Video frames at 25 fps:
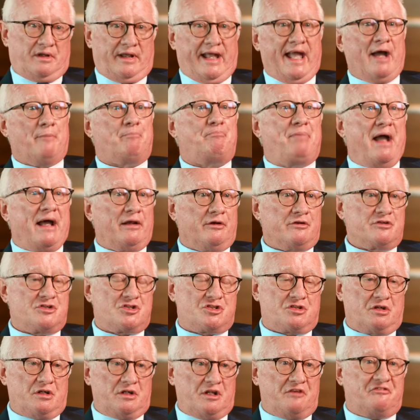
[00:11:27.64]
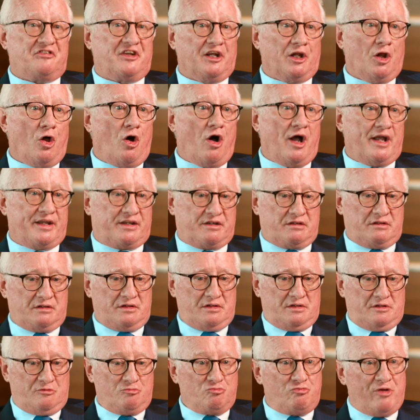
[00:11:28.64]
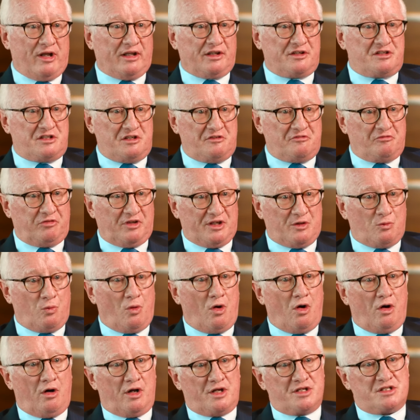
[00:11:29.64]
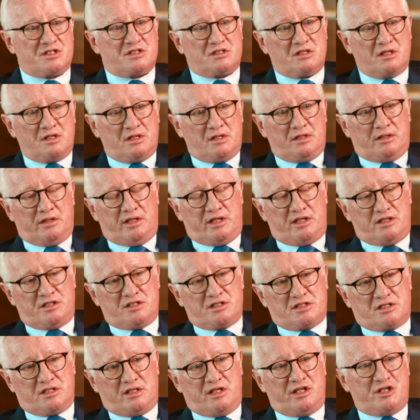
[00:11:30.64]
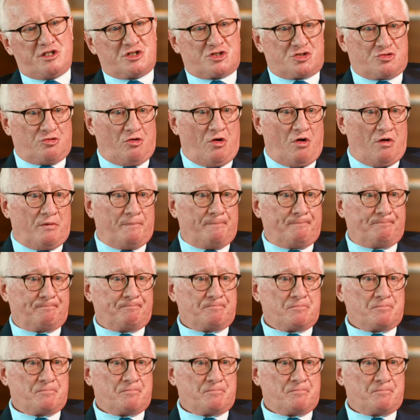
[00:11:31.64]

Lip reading: Our balance sheet, if you like, relatively wise, is strong.